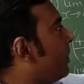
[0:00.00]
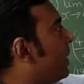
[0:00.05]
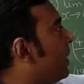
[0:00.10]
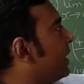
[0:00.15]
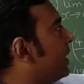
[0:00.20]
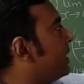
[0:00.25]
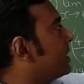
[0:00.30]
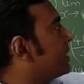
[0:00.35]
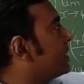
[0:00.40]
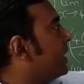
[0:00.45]

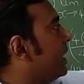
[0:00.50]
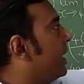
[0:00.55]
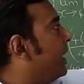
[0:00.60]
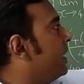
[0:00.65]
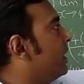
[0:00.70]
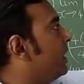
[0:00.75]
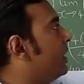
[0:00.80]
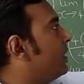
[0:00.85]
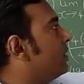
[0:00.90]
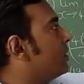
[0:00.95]
minus a
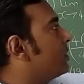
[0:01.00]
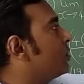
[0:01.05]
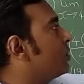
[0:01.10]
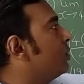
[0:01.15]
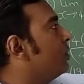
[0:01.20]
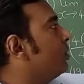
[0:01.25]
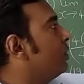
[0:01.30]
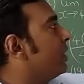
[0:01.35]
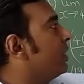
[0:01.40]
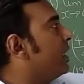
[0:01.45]
raised
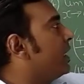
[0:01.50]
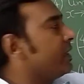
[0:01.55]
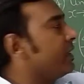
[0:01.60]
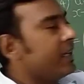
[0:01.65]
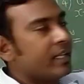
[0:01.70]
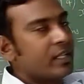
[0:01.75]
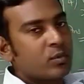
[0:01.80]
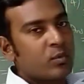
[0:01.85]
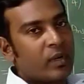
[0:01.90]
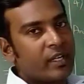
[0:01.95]
to n, that
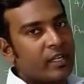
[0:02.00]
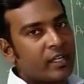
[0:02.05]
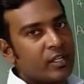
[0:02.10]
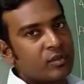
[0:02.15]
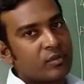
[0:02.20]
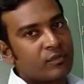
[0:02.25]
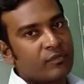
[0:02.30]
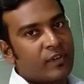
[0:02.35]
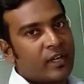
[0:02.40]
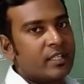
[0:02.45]
is 1 raised to
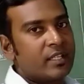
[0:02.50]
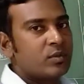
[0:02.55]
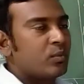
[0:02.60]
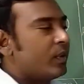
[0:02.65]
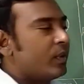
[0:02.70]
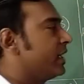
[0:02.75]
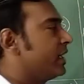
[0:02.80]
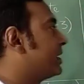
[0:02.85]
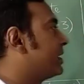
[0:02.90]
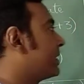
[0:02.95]
5 is
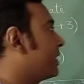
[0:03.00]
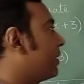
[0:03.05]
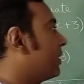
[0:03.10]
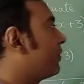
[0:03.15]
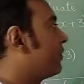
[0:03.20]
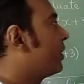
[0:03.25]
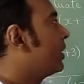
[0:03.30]
1 itself.